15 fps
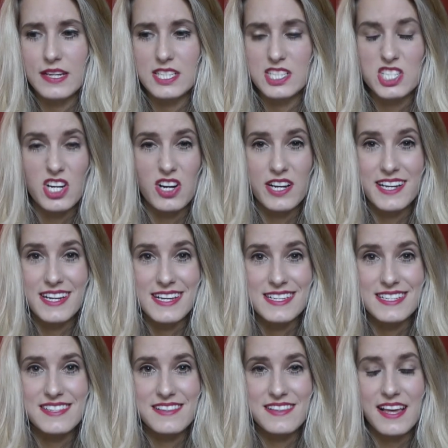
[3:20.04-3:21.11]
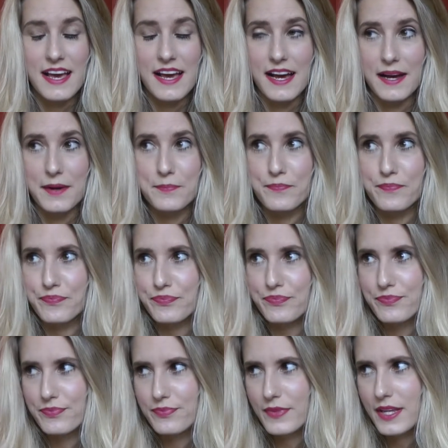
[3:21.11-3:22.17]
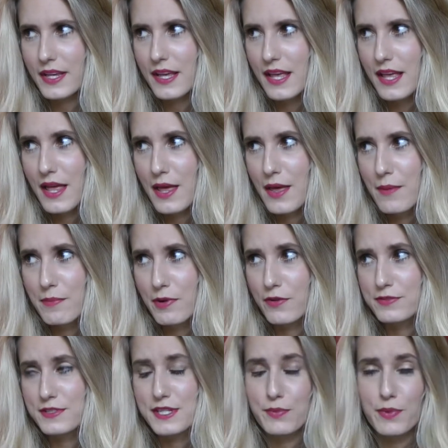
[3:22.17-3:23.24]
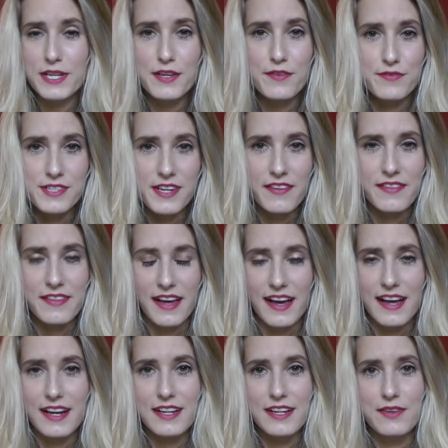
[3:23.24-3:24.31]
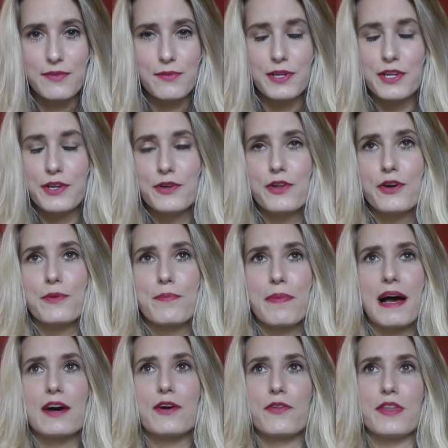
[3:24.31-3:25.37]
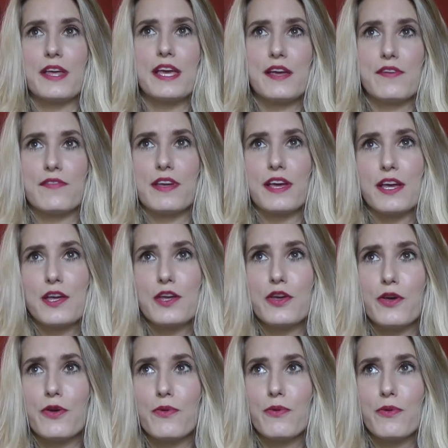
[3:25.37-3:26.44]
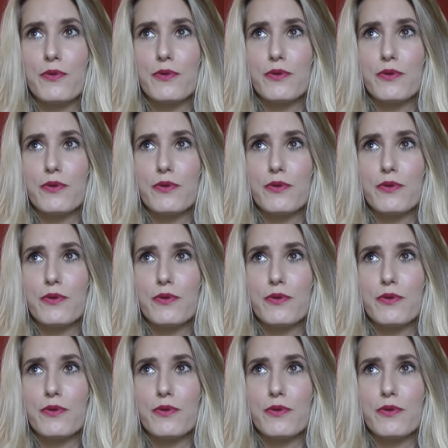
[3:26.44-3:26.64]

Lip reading: shyness thing. Obviously when you've done that, when you look back on the evening, you